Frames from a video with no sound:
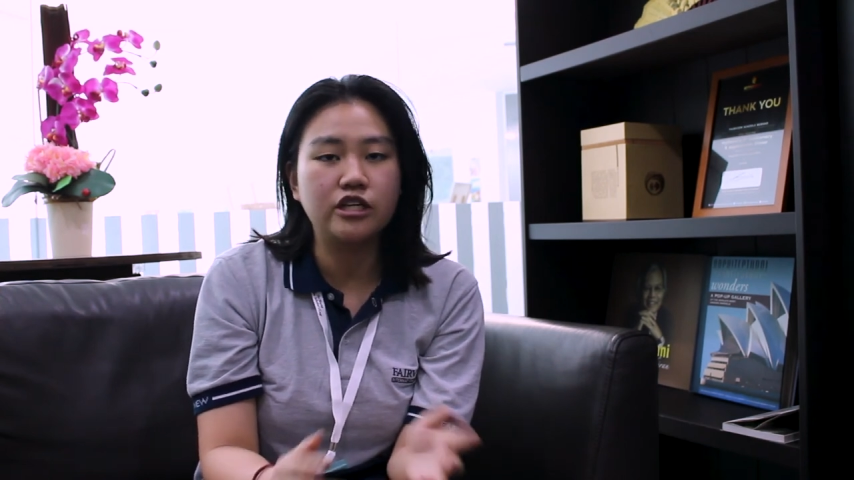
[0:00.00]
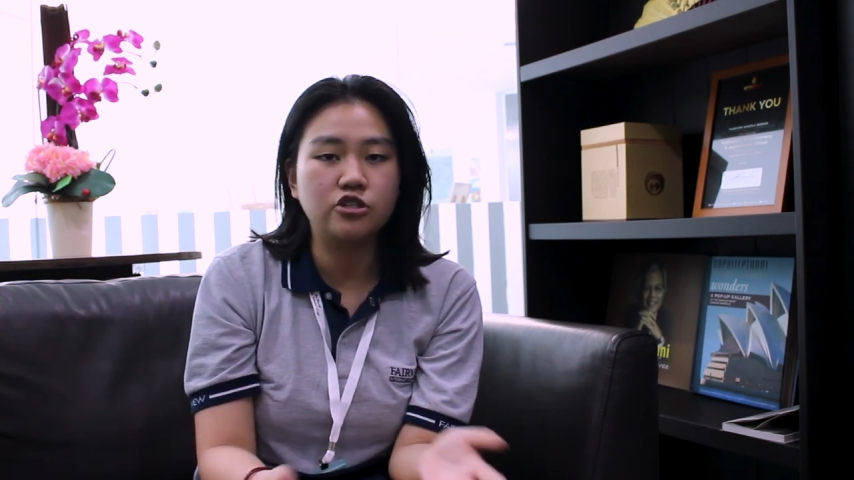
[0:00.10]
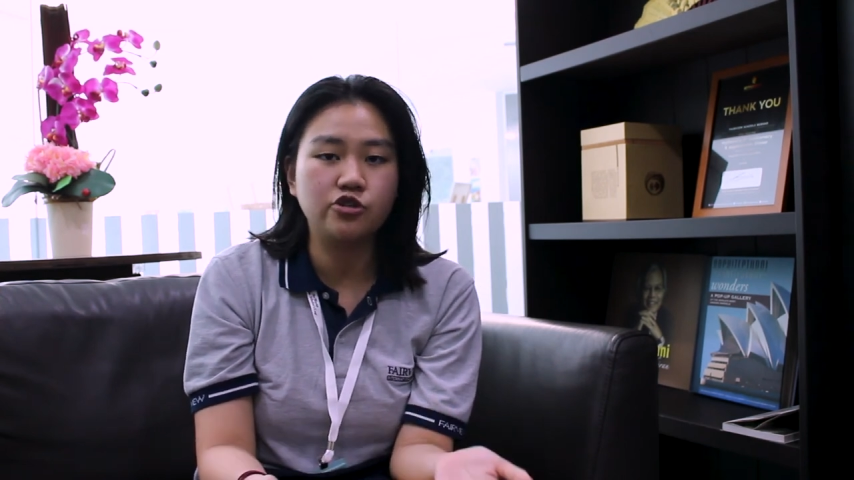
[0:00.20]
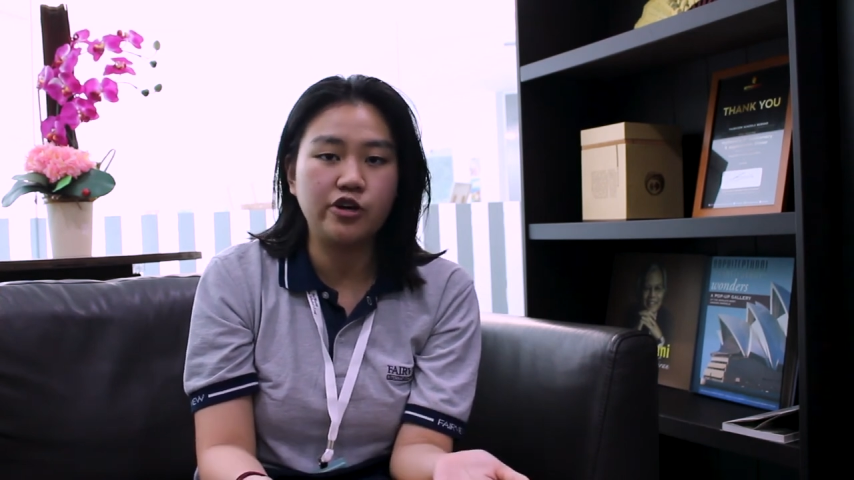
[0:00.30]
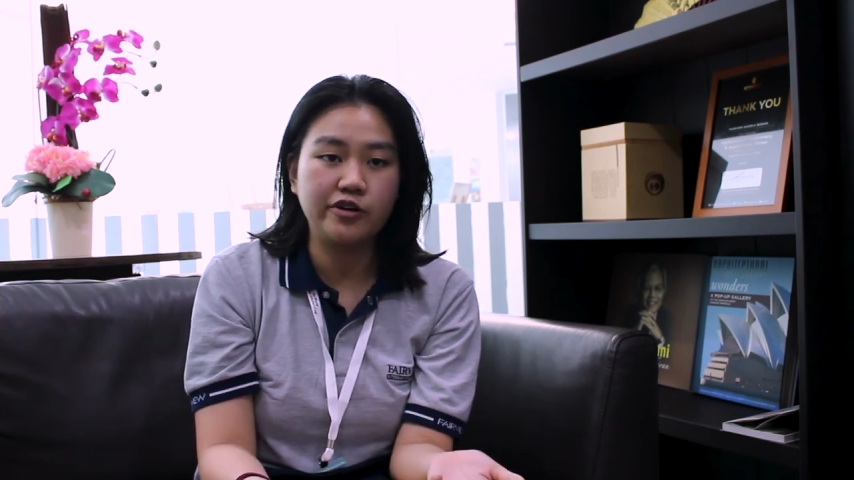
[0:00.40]

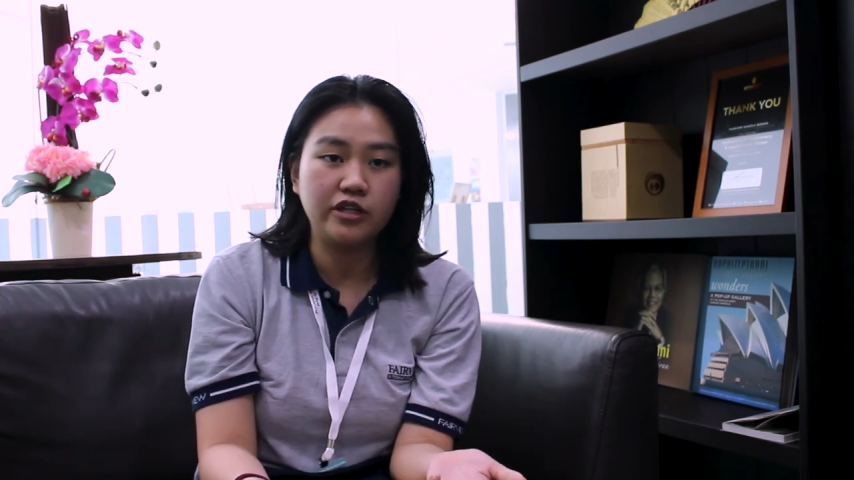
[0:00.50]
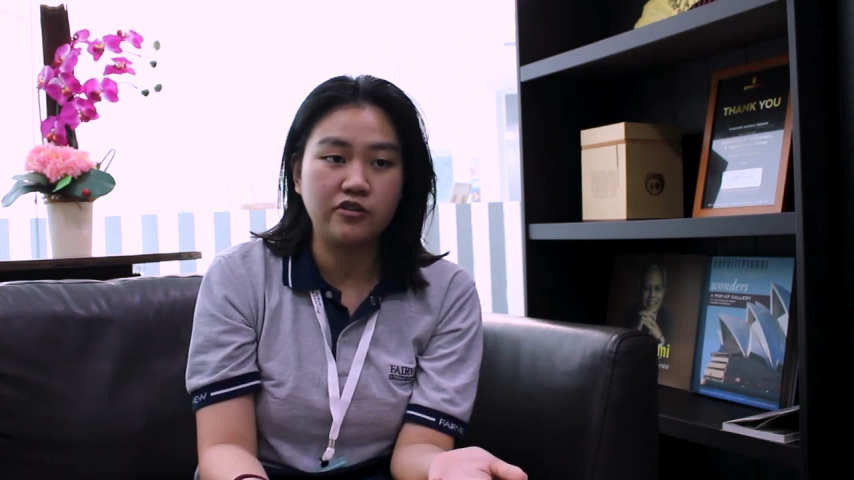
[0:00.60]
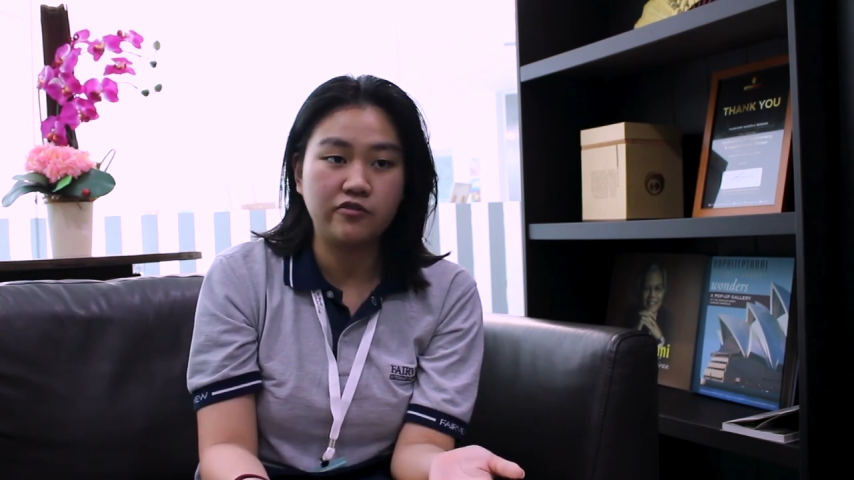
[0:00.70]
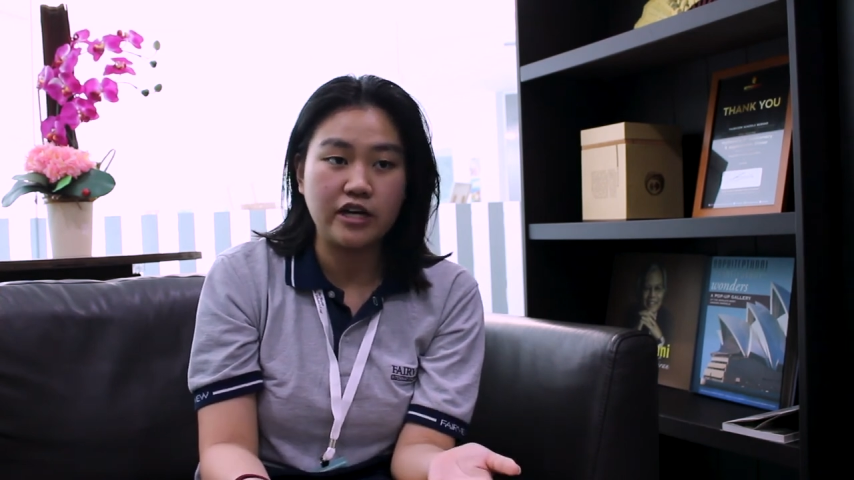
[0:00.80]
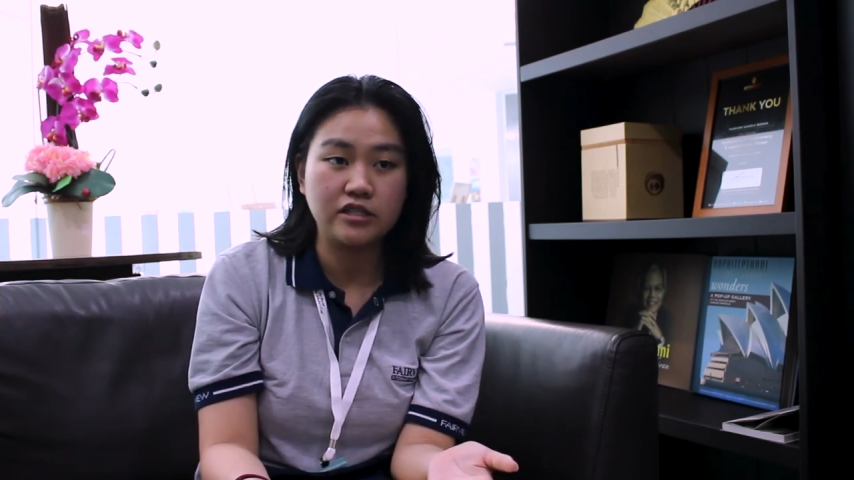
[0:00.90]
literary
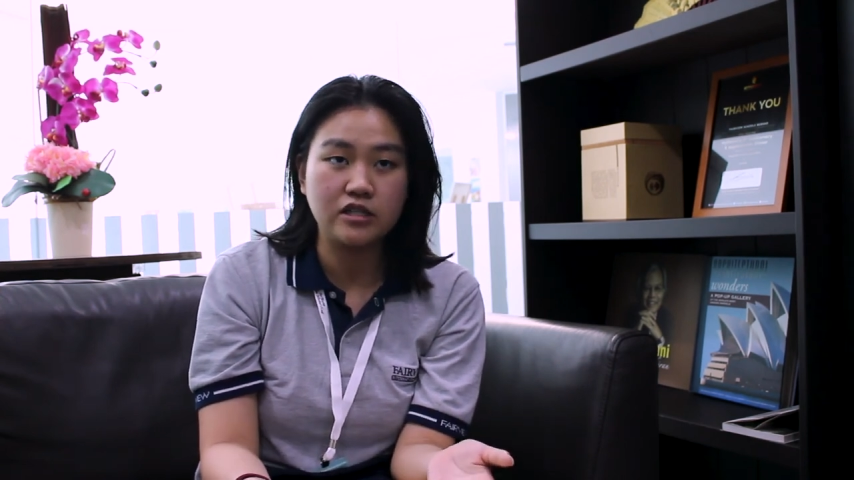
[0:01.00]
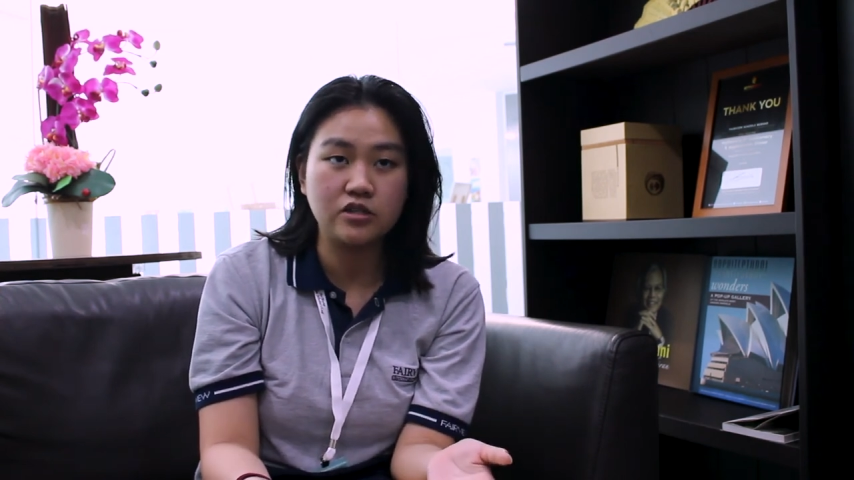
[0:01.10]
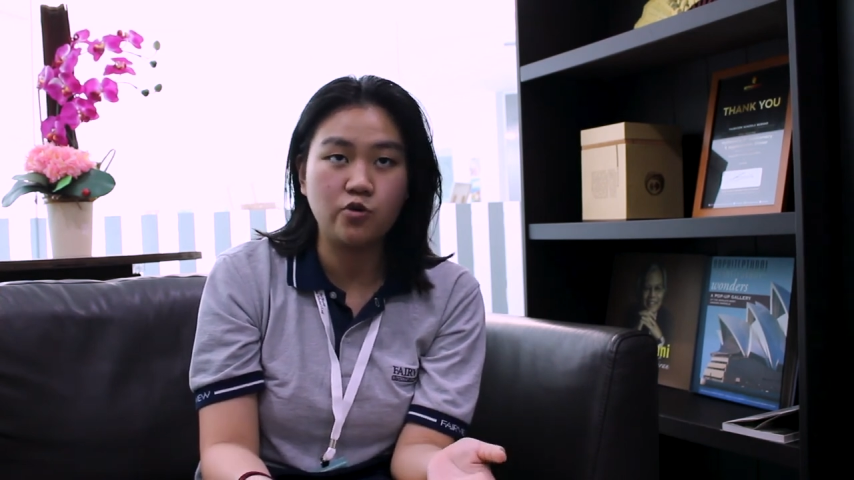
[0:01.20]
devices